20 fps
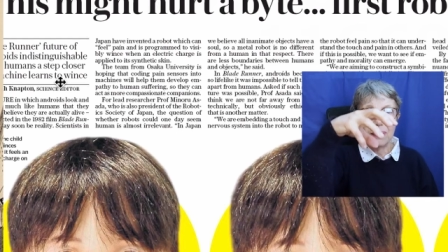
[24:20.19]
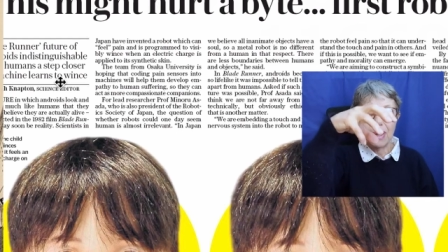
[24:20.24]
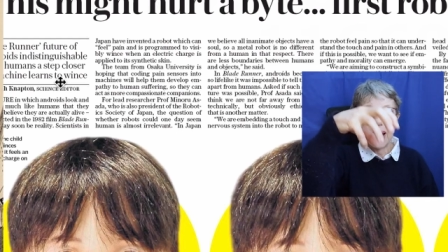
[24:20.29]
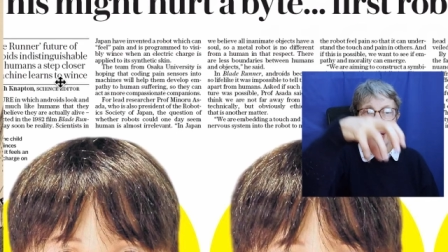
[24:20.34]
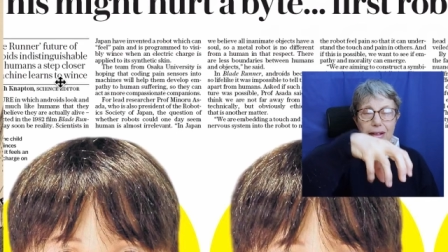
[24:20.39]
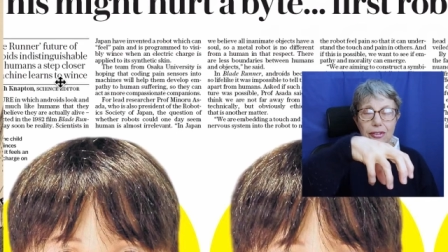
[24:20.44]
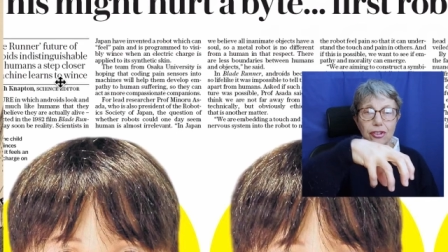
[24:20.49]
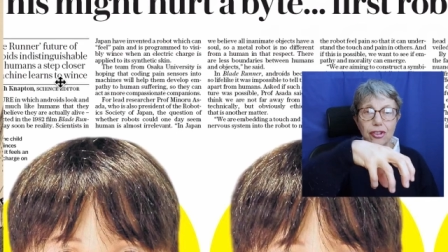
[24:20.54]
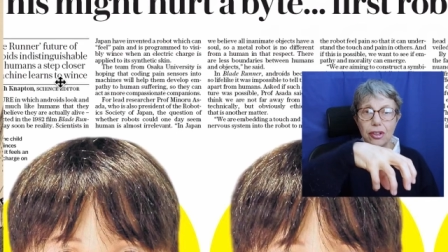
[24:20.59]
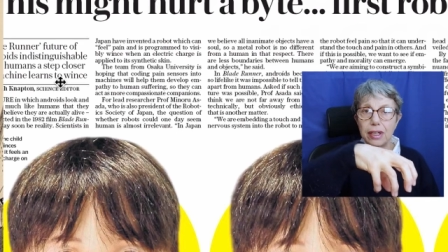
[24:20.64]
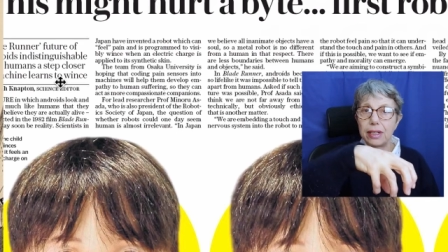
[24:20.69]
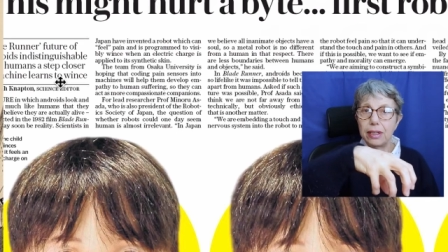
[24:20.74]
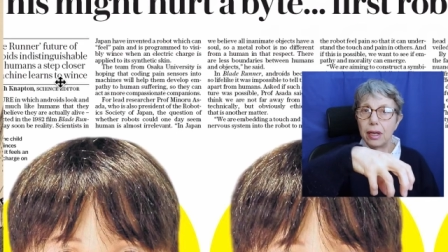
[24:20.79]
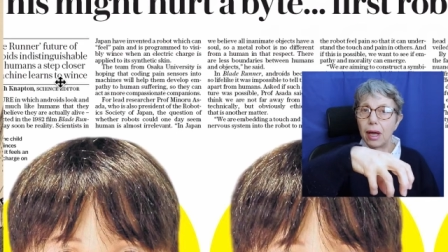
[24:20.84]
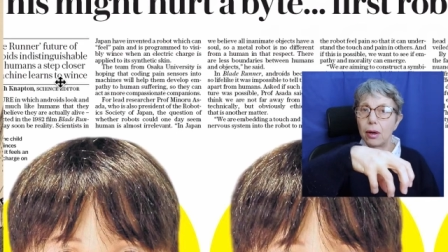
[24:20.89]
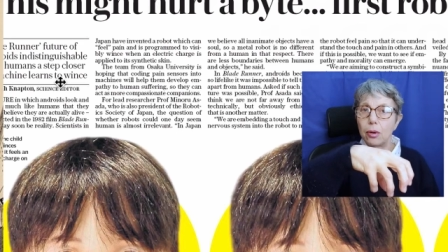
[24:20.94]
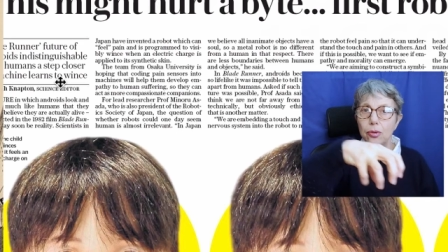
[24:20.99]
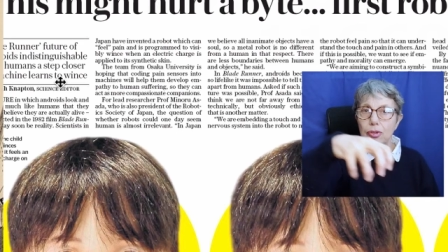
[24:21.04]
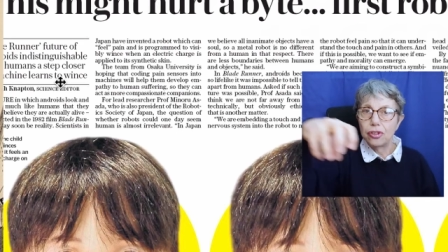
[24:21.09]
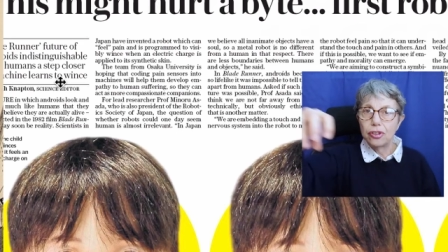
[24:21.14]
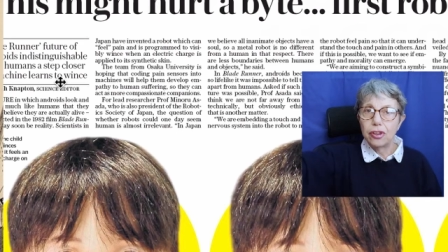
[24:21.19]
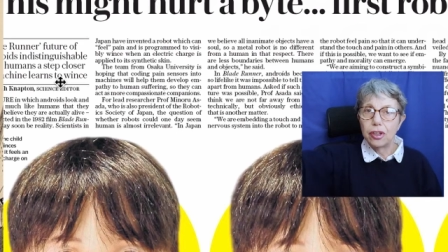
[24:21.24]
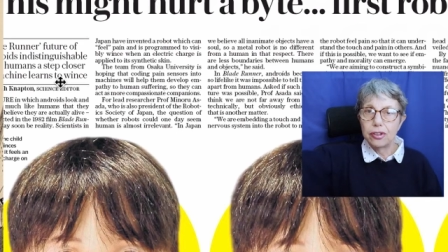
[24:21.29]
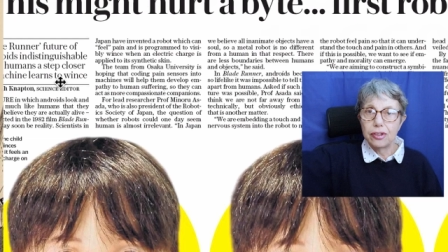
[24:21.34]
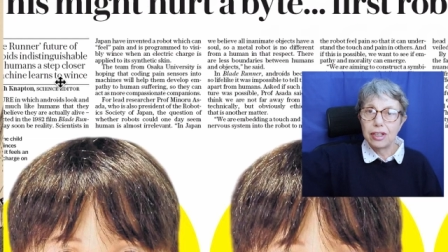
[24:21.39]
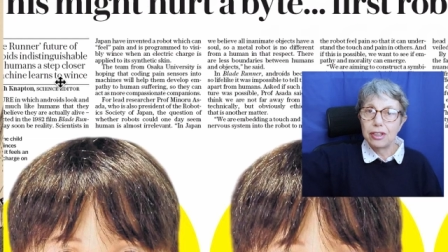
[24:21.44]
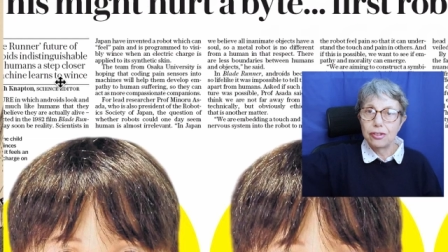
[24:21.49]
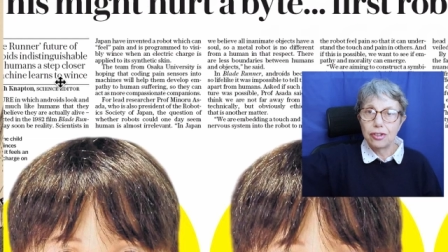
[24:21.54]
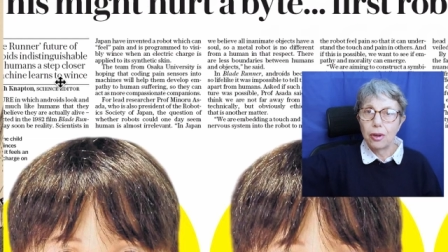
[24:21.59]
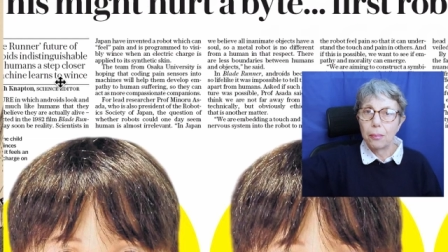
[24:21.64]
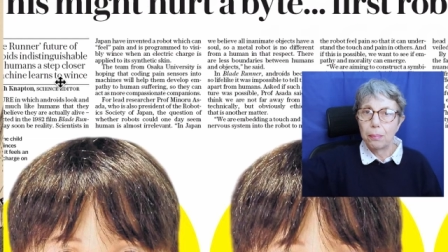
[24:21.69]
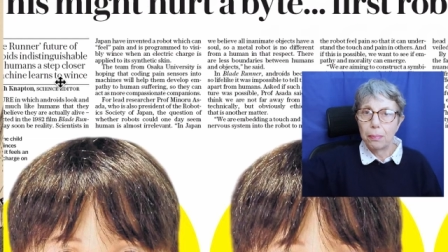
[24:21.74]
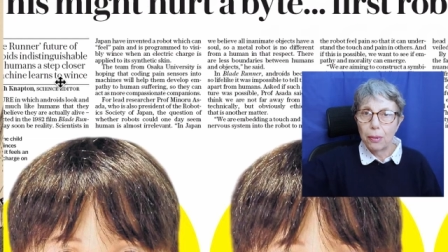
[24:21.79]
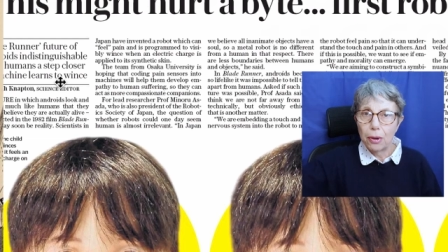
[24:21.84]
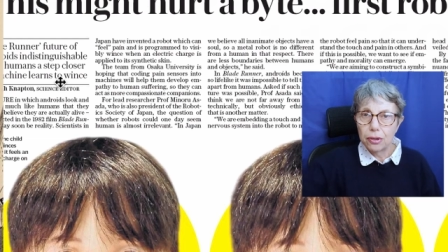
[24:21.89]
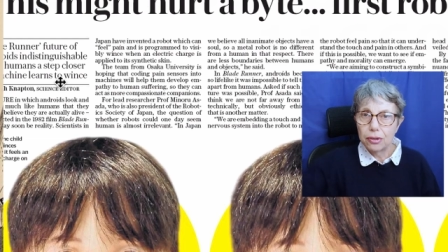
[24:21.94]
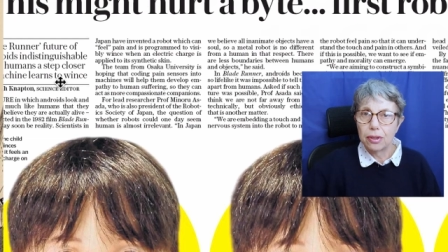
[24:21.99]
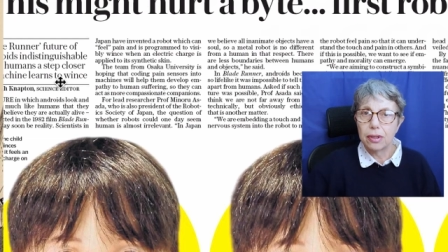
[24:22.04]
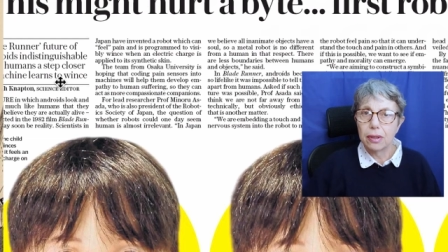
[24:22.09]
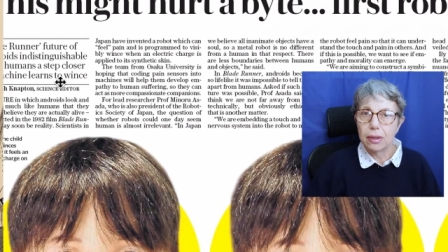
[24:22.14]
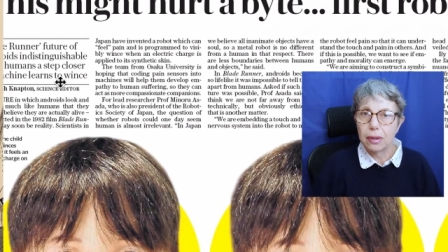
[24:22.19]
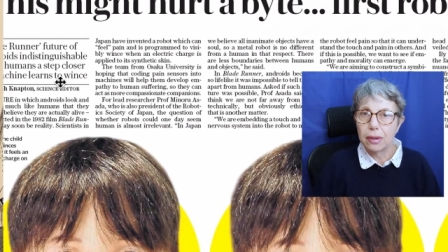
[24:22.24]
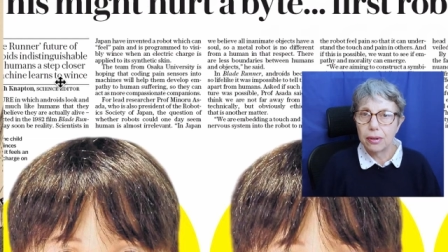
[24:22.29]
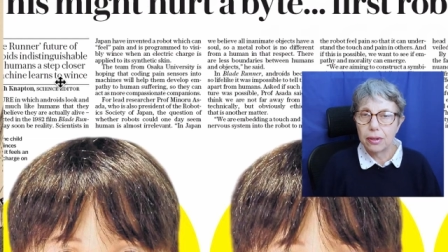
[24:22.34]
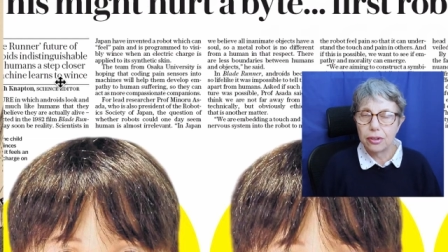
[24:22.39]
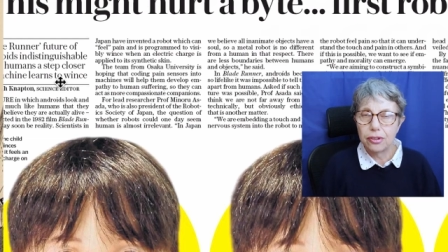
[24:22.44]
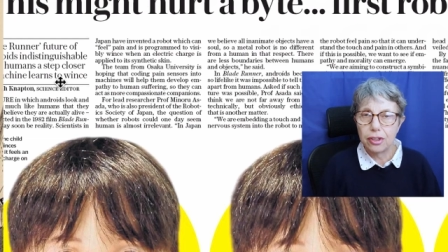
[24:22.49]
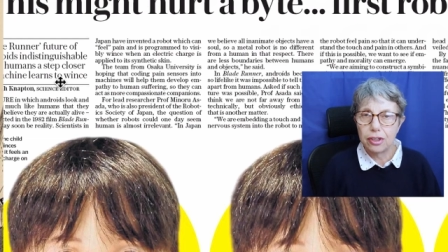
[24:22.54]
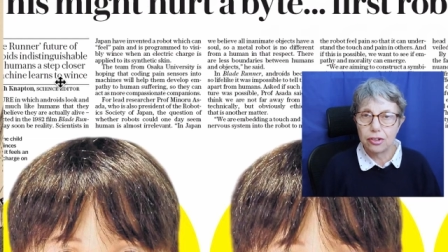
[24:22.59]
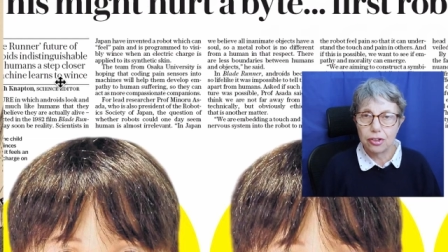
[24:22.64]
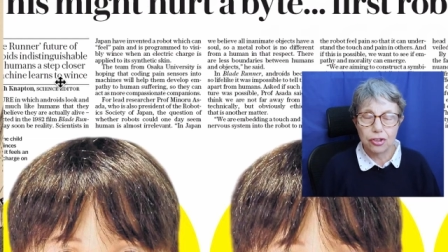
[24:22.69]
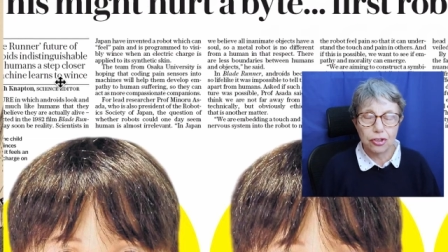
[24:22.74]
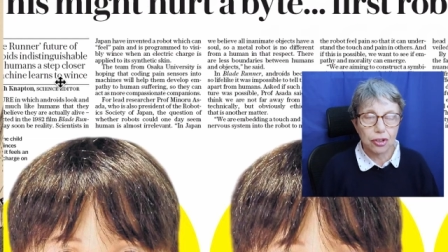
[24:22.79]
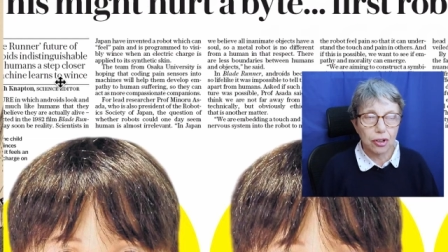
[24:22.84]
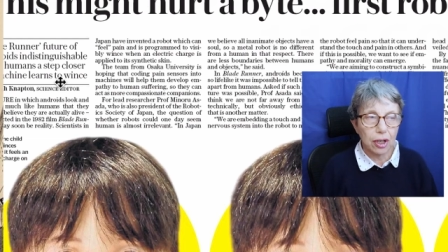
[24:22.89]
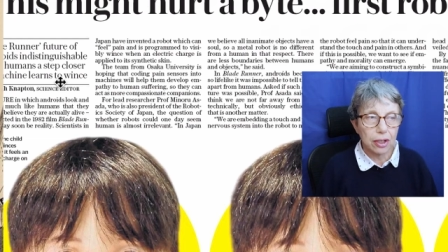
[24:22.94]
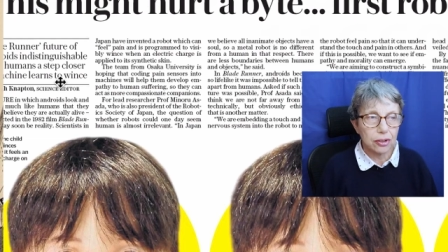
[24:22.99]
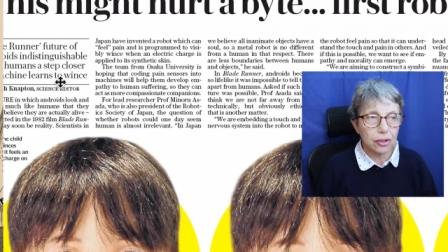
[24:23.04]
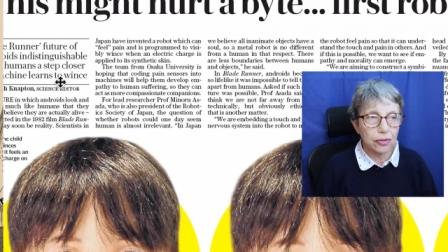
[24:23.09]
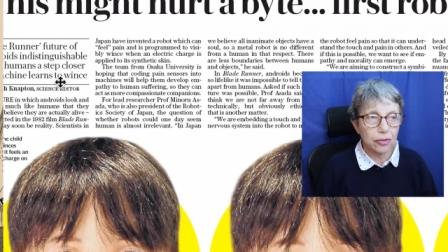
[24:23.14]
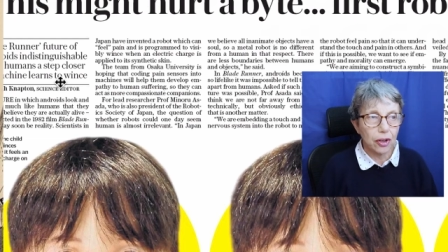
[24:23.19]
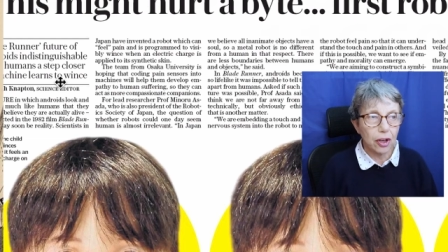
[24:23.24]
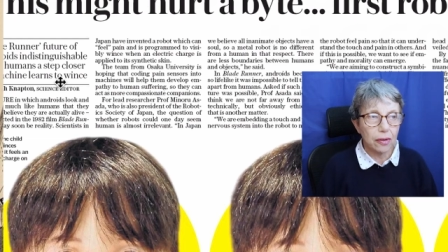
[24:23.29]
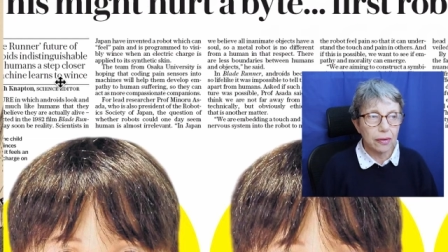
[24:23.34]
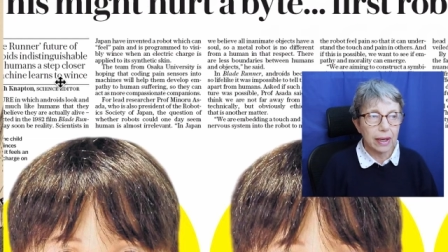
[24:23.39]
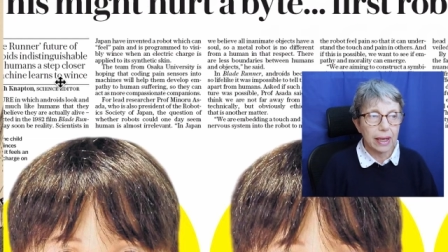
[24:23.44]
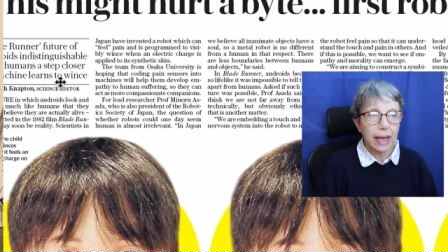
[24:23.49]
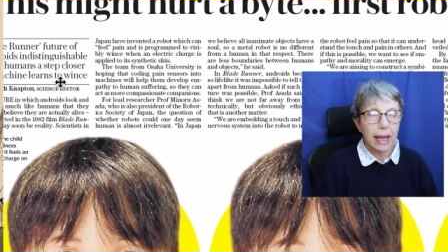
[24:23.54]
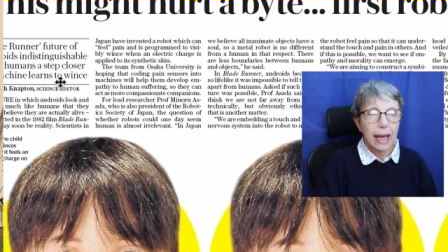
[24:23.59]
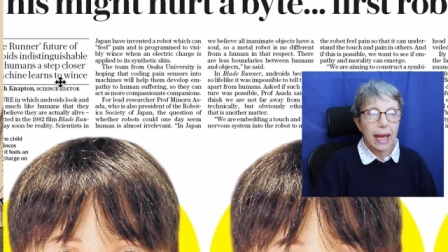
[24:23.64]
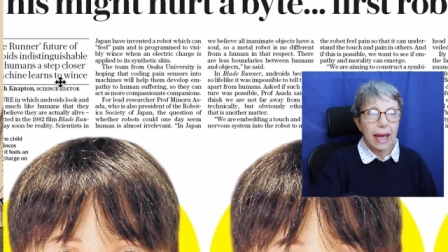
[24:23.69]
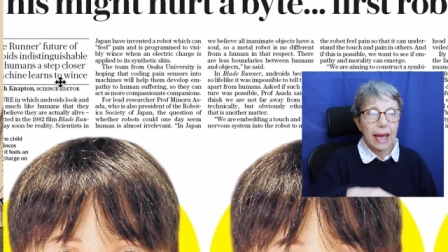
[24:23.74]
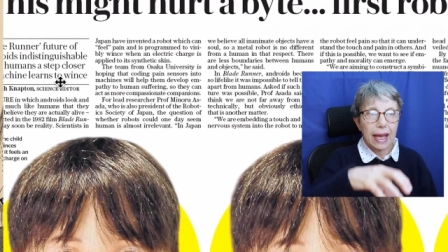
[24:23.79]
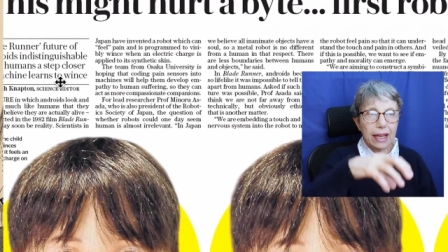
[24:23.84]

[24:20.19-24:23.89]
actually knows that it's a bottle that it's transferring.